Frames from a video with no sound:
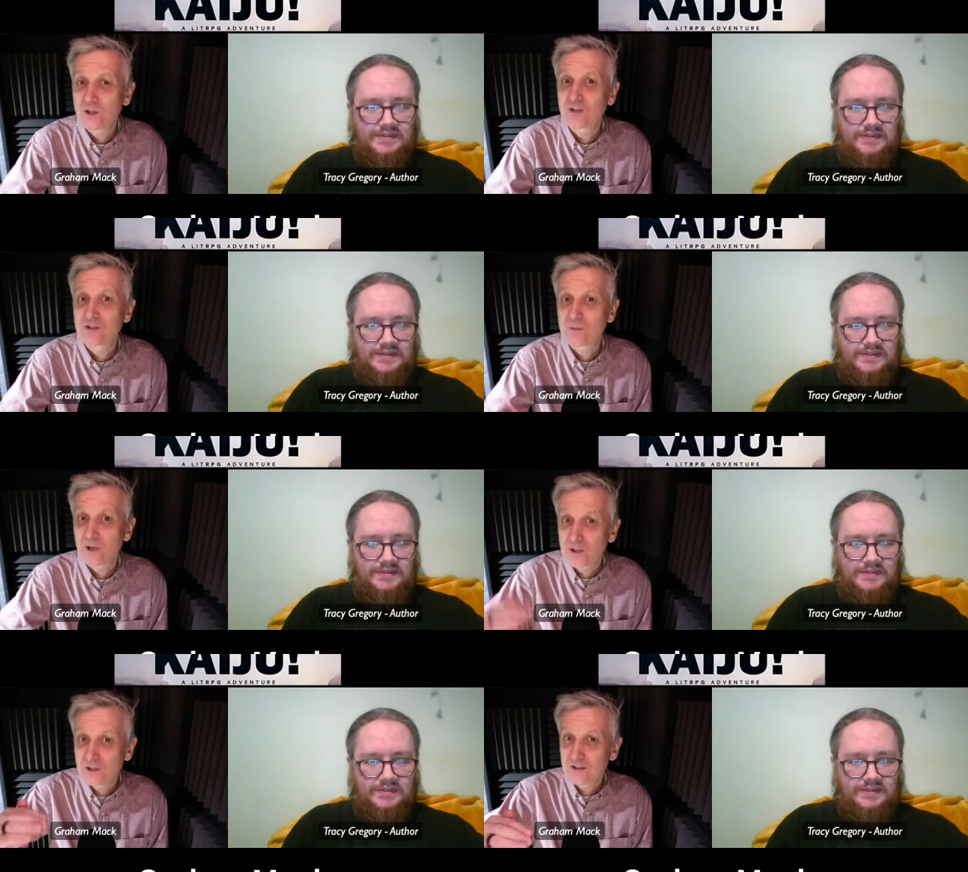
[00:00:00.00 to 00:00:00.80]
Speaker 1: one doesn't. But
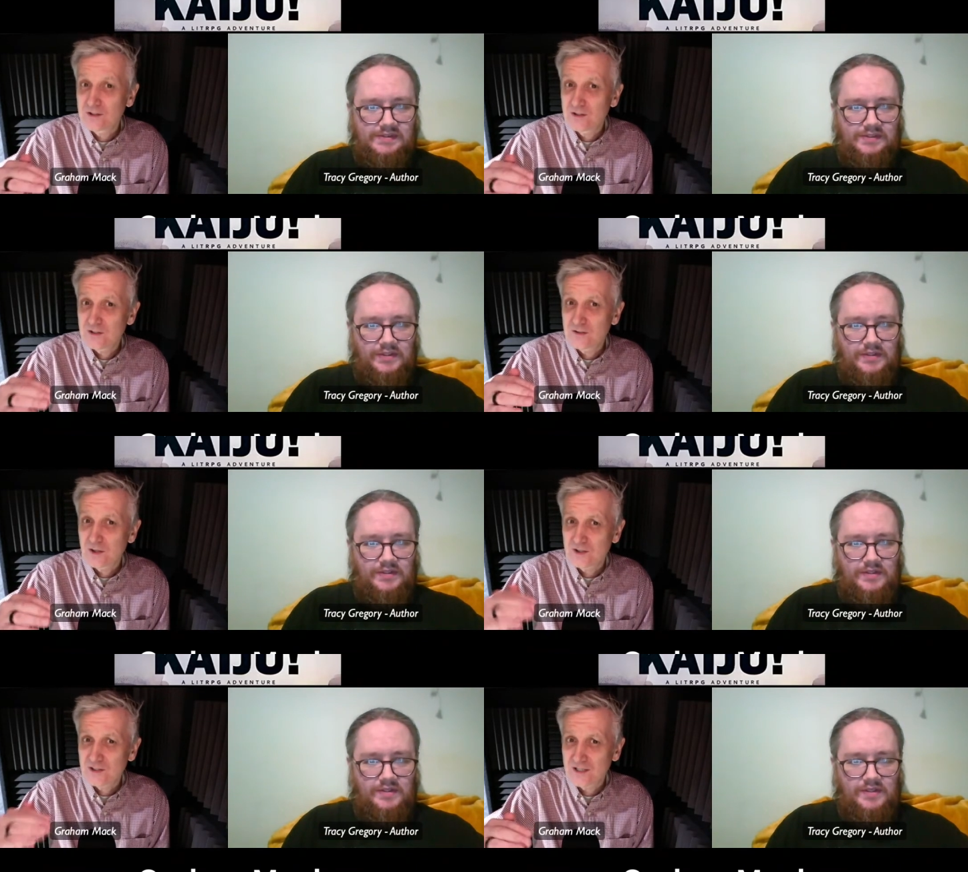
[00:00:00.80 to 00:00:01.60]
it doesn't
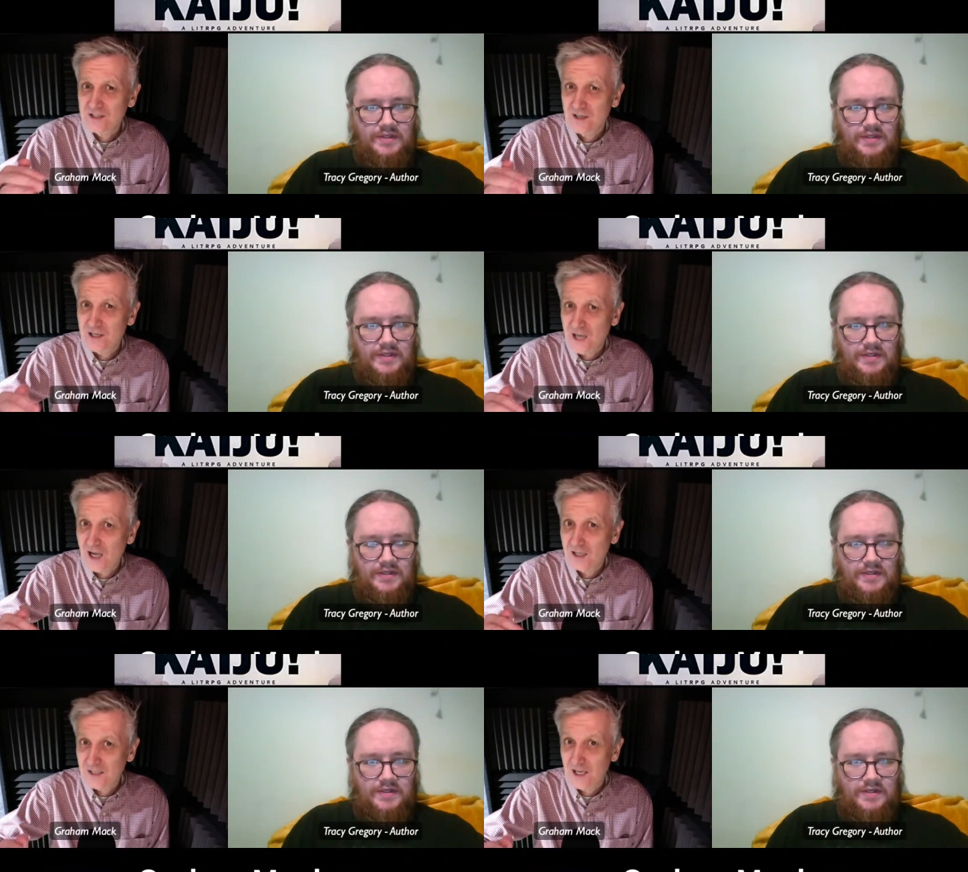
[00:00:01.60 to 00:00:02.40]
not necessarily
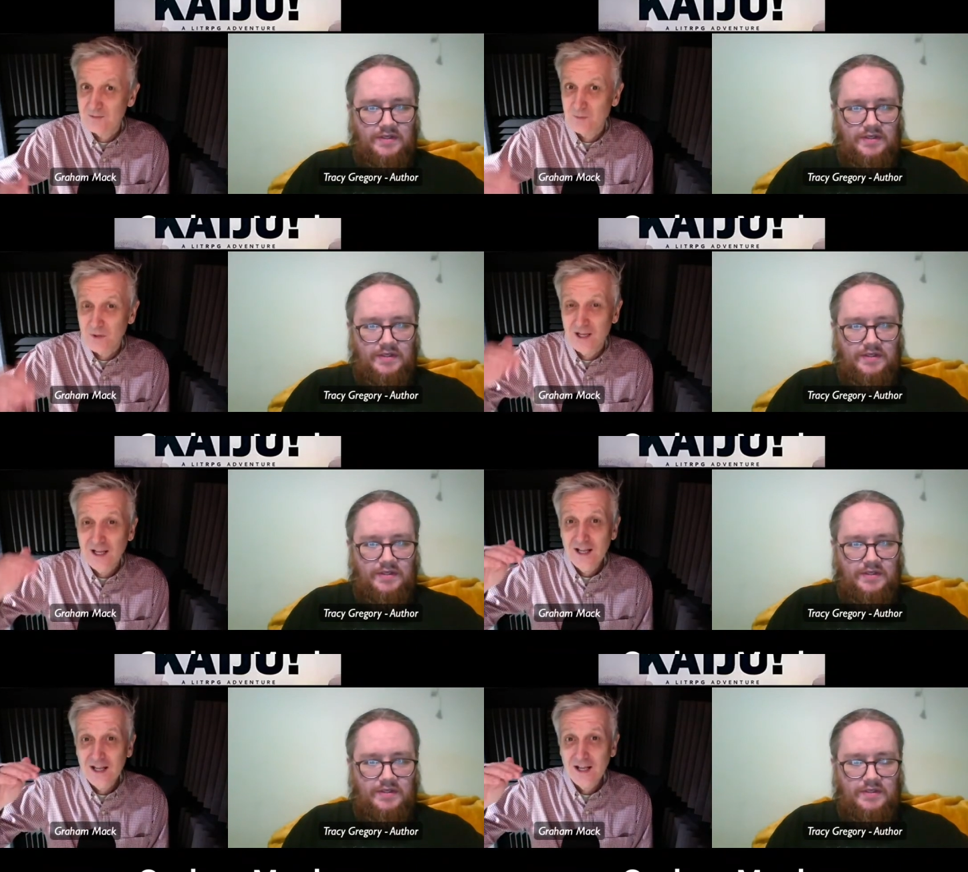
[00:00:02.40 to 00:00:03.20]
card games, but
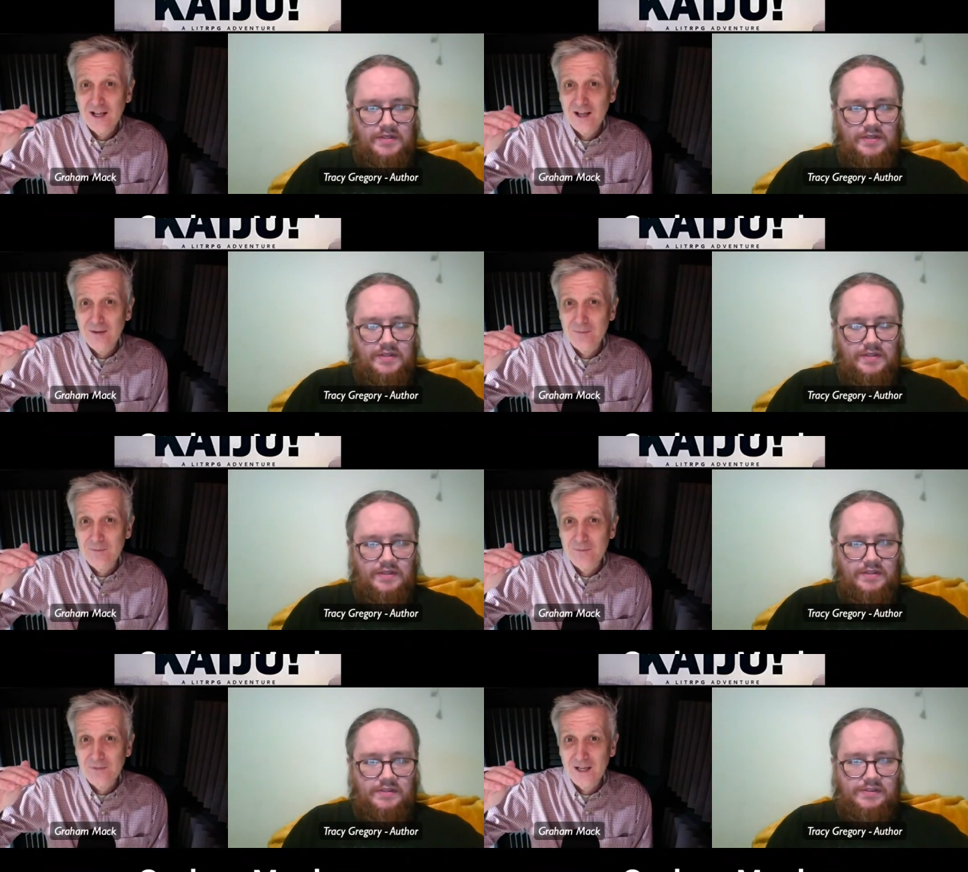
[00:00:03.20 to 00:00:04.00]

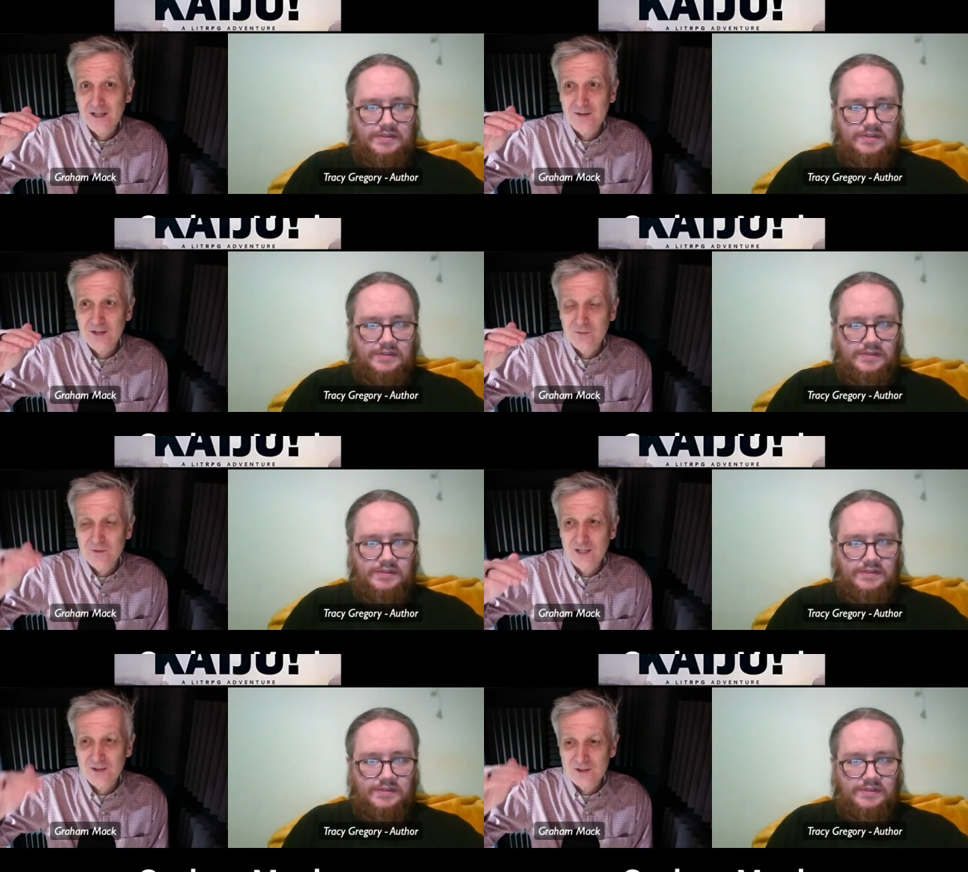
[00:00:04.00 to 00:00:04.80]
um, it, it
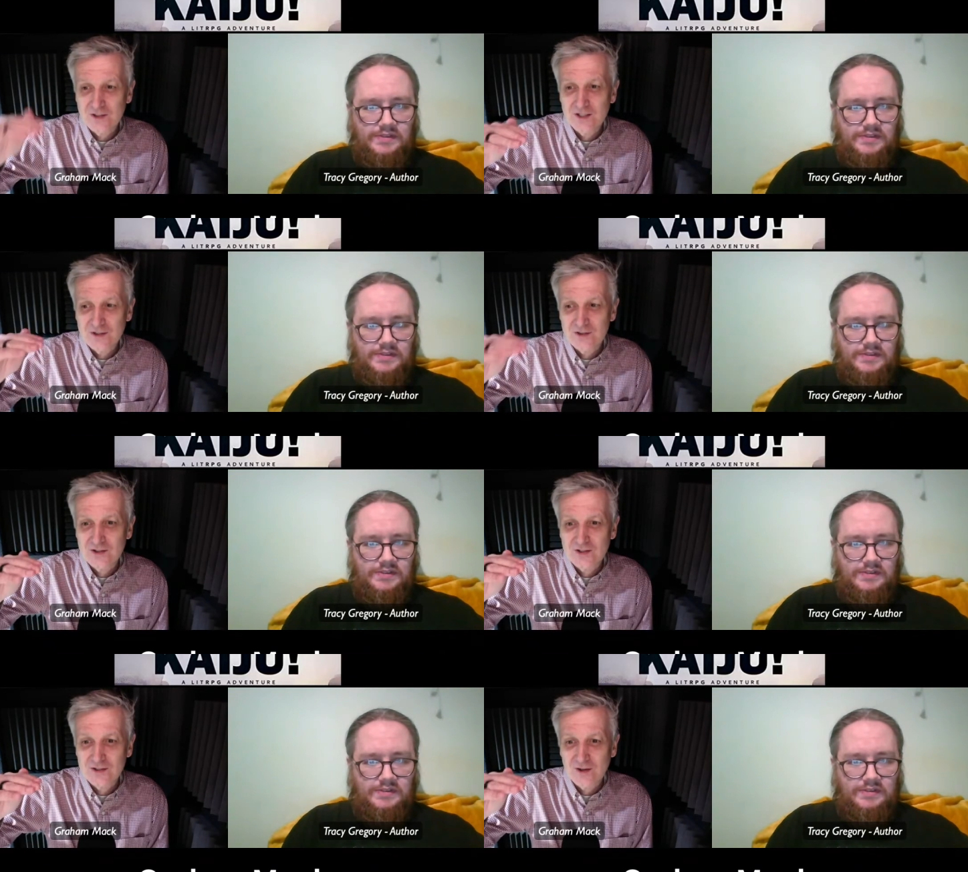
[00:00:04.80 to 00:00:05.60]
it's it's
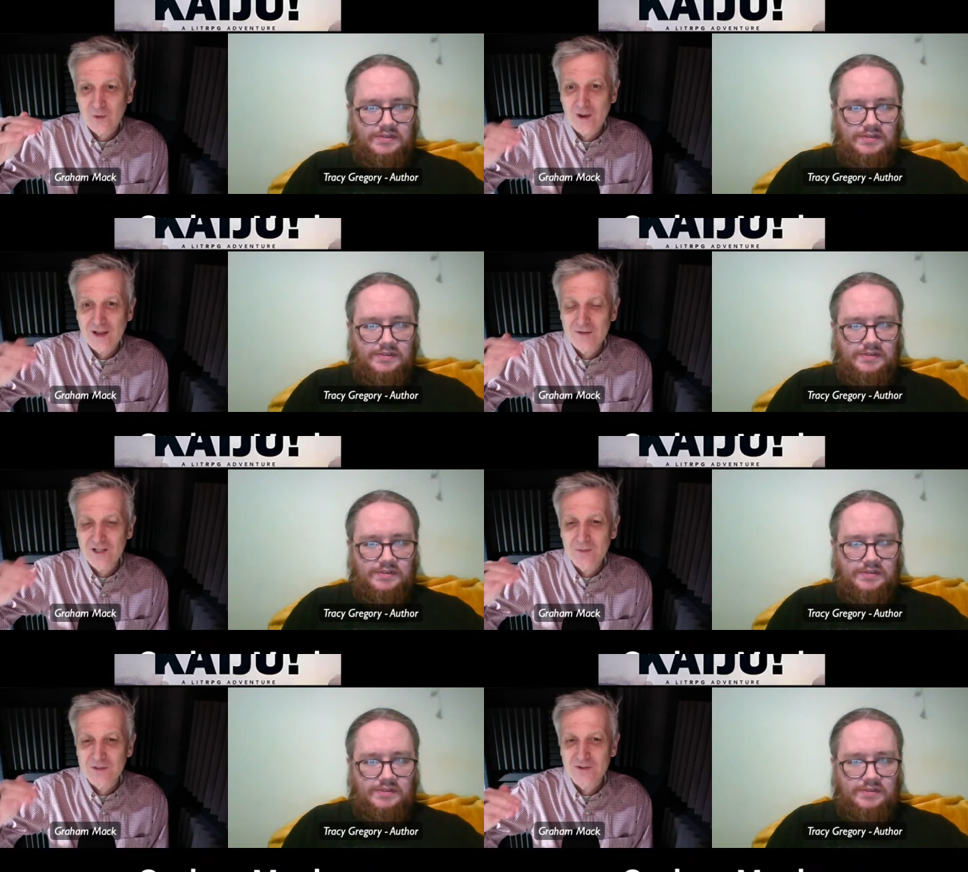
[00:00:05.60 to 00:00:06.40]
just a way of
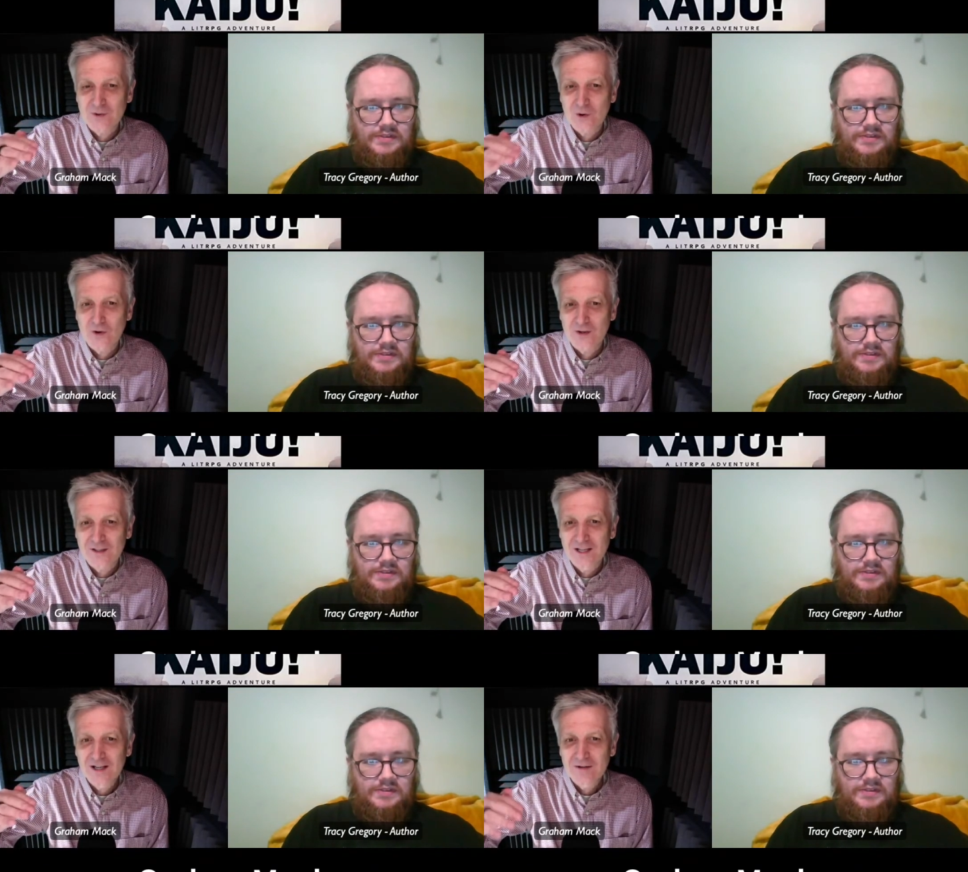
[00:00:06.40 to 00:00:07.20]
keeping score and